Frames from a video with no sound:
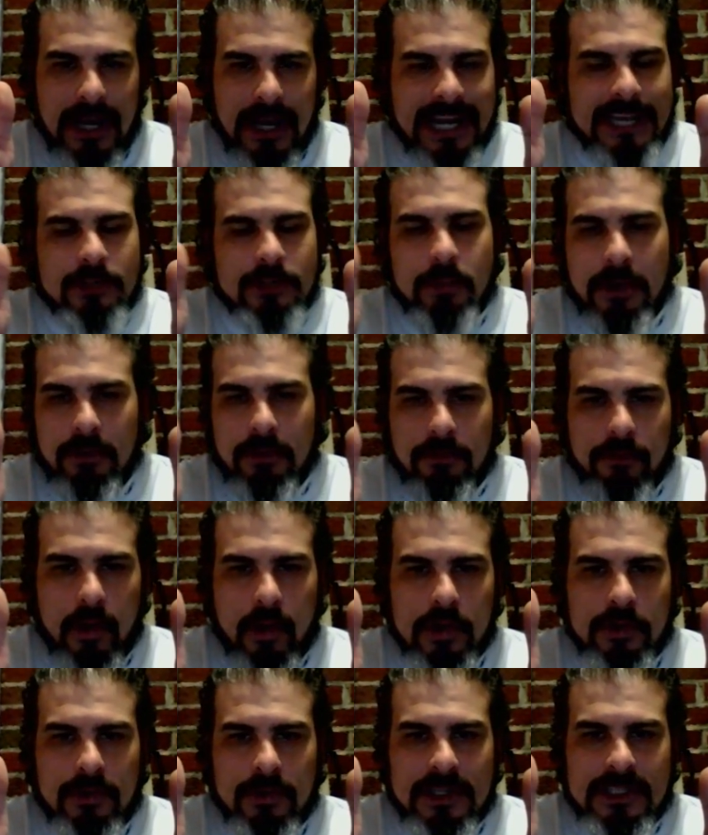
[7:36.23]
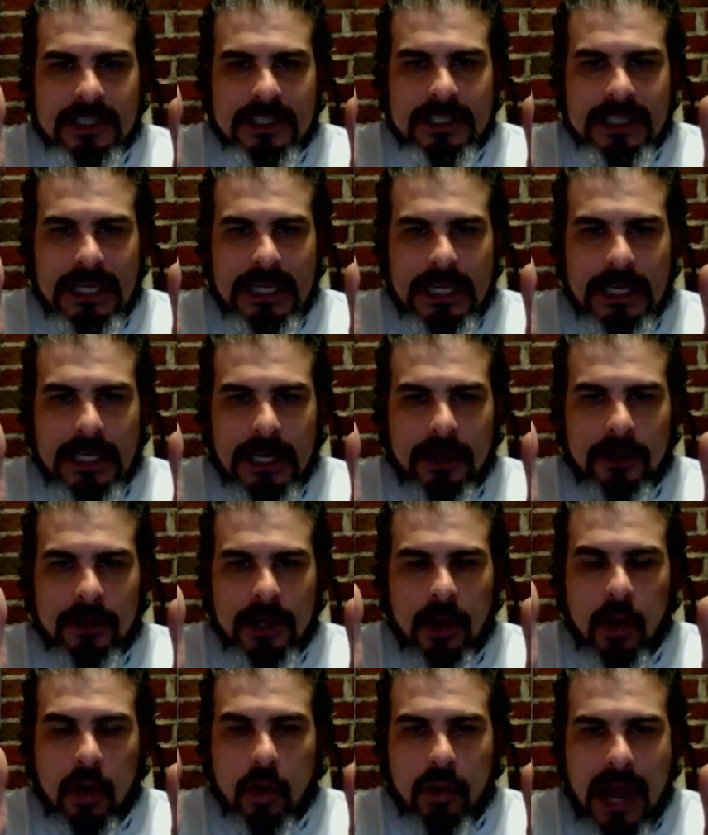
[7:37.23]
I guess we could refer to it as a singularity,
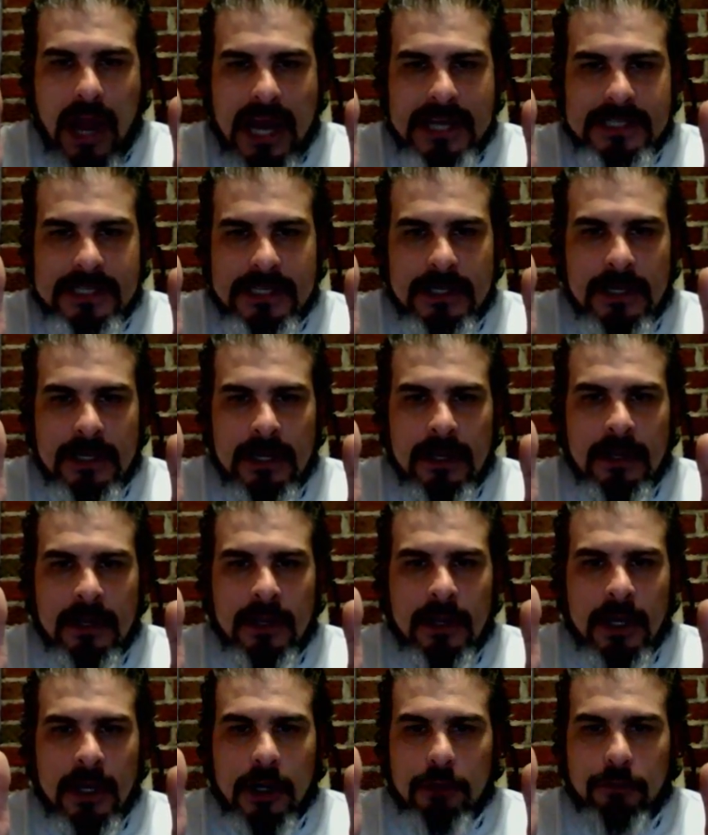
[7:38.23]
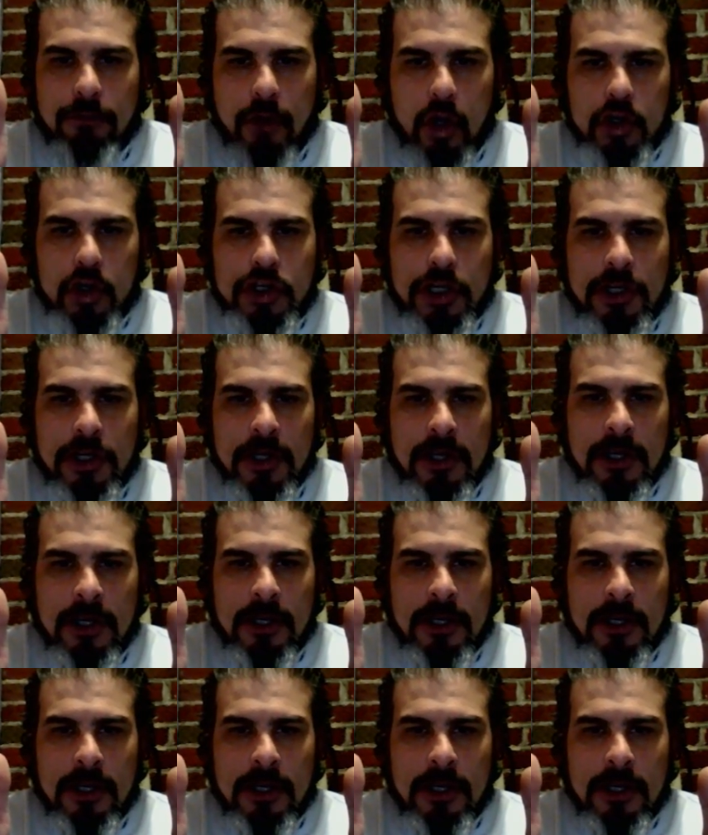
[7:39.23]
horizon, conversion.